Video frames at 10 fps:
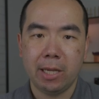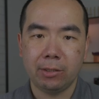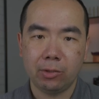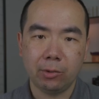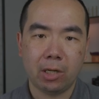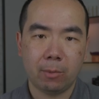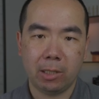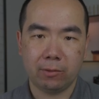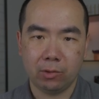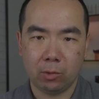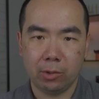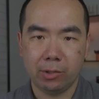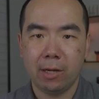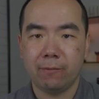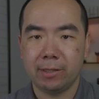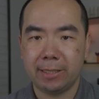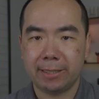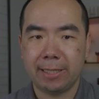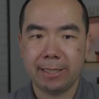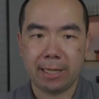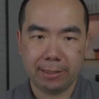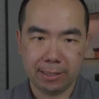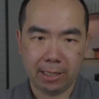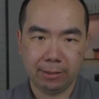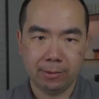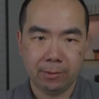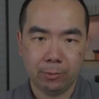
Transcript: and 2 TB of storage for $1,699,